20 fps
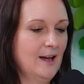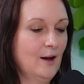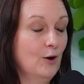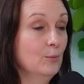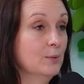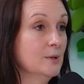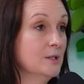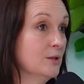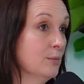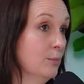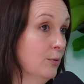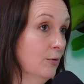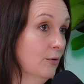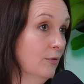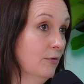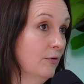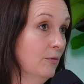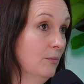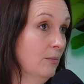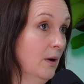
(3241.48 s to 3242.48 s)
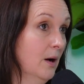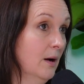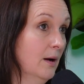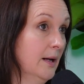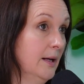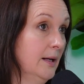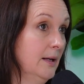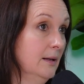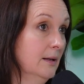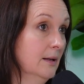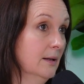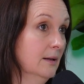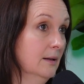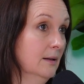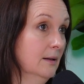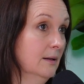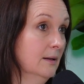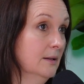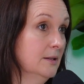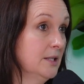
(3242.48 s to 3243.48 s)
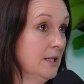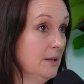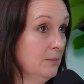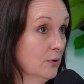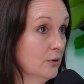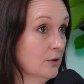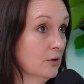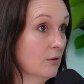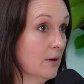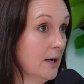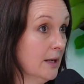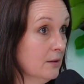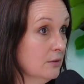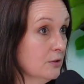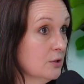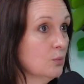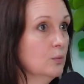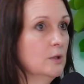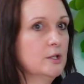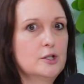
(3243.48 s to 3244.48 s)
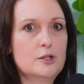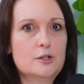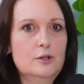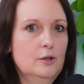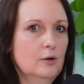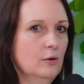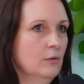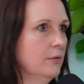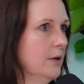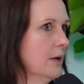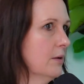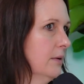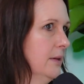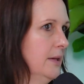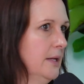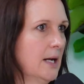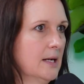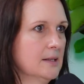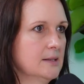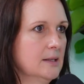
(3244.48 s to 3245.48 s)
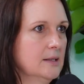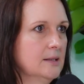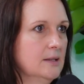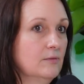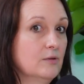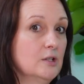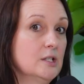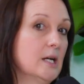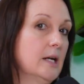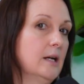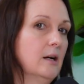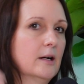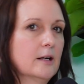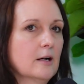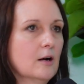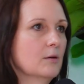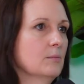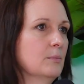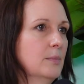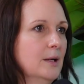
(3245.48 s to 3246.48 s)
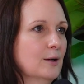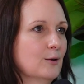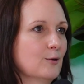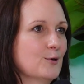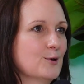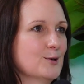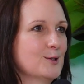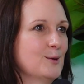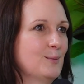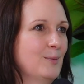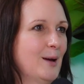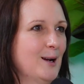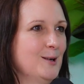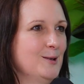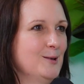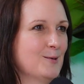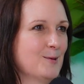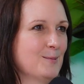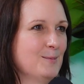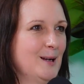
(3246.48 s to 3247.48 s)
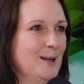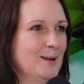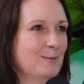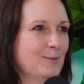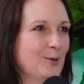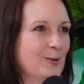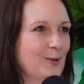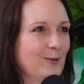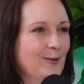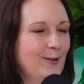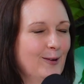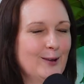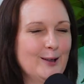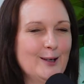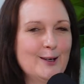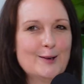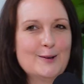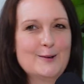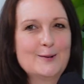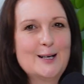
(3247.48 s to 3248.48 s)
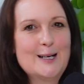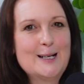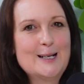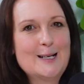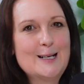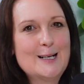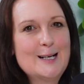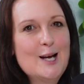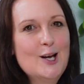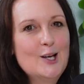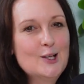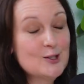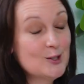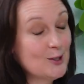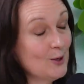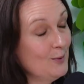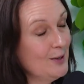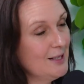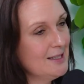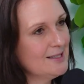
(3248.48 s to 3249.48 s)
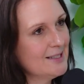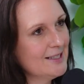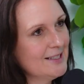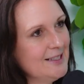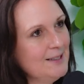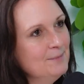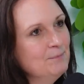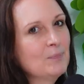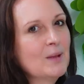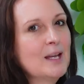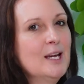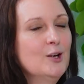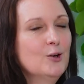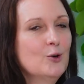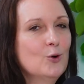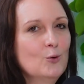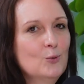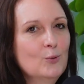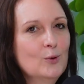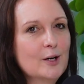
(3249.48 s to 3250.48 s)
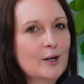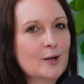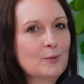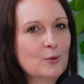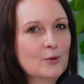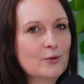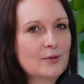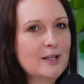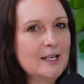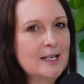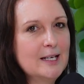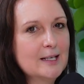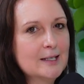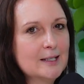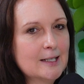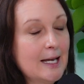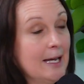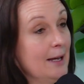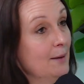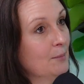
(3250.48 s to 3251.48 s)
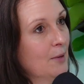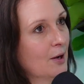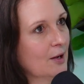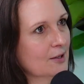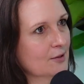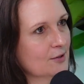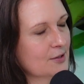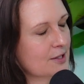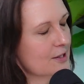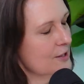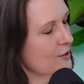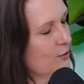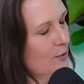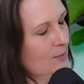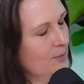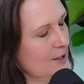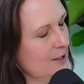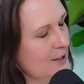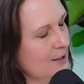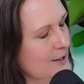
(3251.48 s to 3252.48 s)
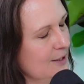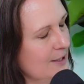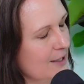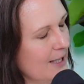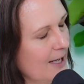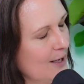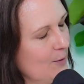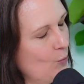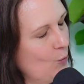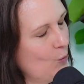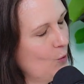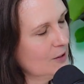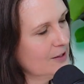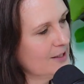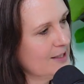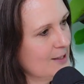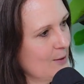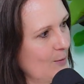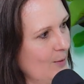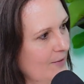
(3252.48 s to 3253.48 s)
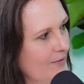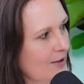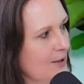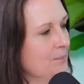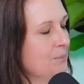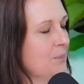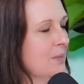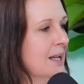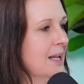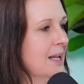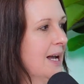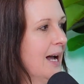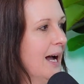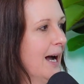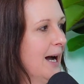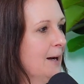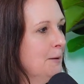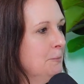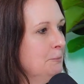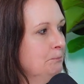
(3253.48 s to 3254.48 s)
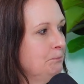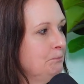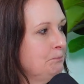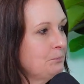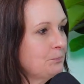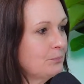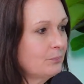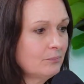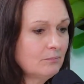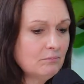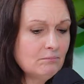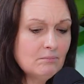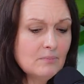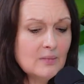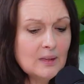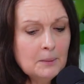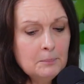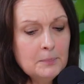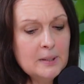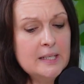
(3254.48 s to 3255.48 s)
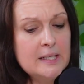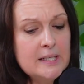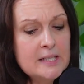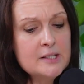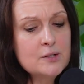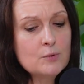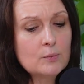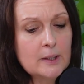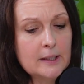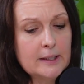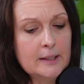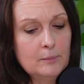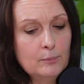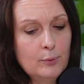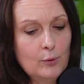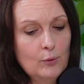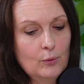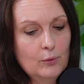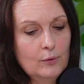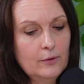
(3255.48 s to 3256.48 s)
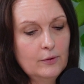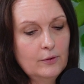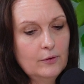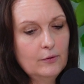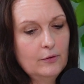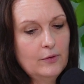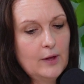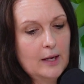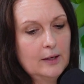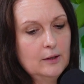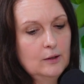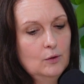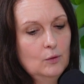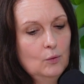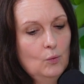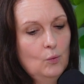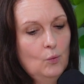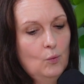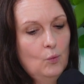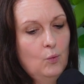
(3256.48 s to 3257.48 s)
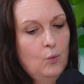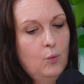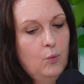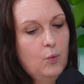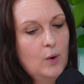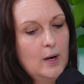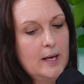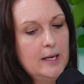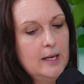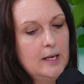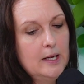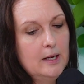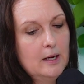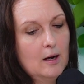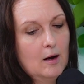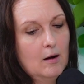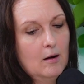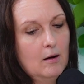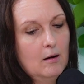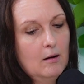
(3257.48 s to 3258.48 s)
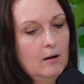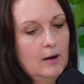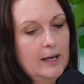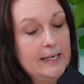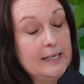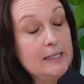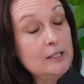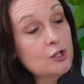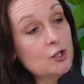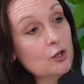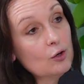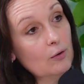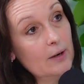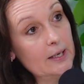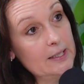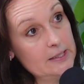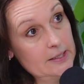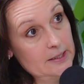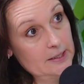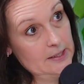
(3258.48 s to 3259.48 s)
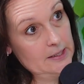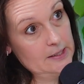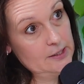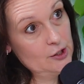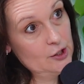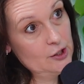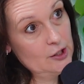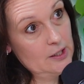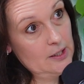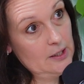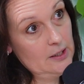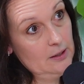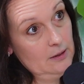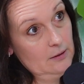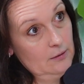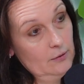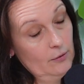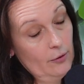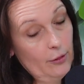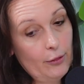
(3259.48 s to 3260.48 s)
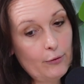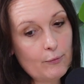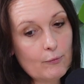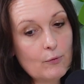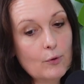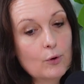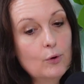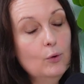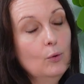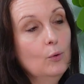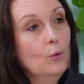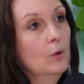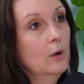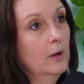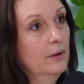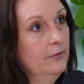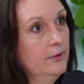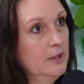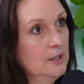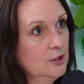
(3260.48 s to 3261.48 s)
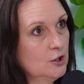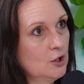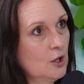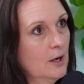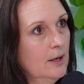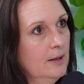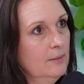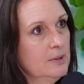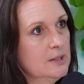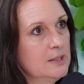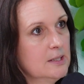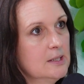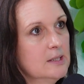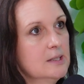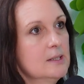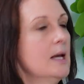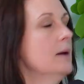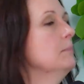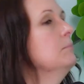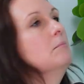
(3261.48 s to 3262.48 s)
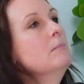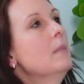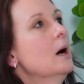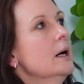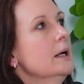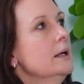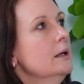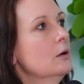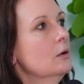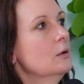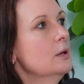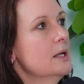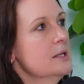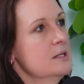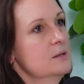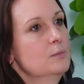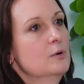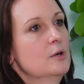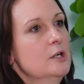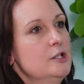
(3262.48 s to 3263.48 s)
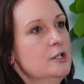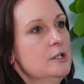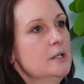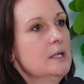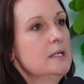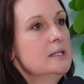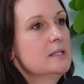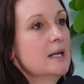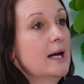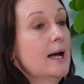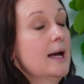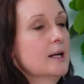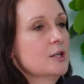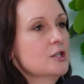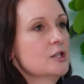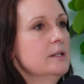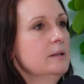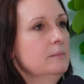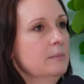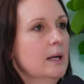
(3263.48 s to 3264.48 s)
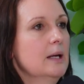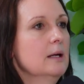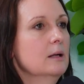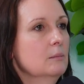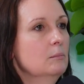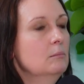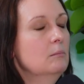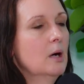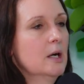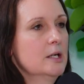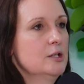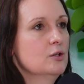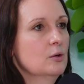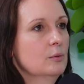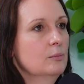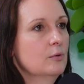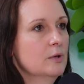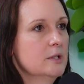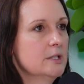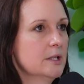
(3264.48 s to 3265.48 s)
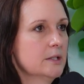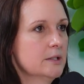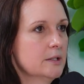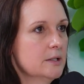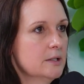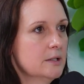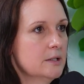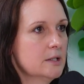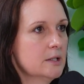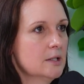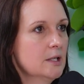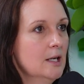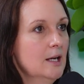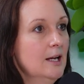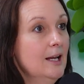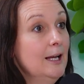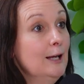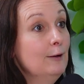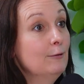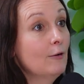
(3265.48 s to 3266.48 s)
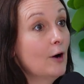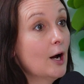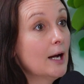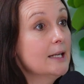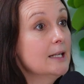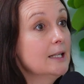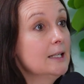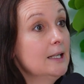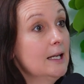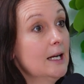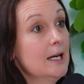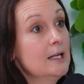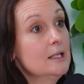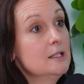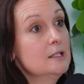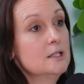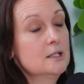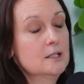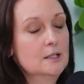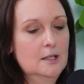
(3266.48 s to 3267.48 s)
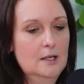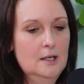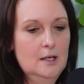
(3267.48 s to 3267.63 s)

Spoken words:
help and support from my team on the ground, which, they're in the assets every day. I can't be across a pan-European portfolio so easily, nor would I want the air miles attributed to that whatsoever. But it is really important that we are integrating ESG through the entire business. And my whole aspiration is to actually make my job redundant. If I can get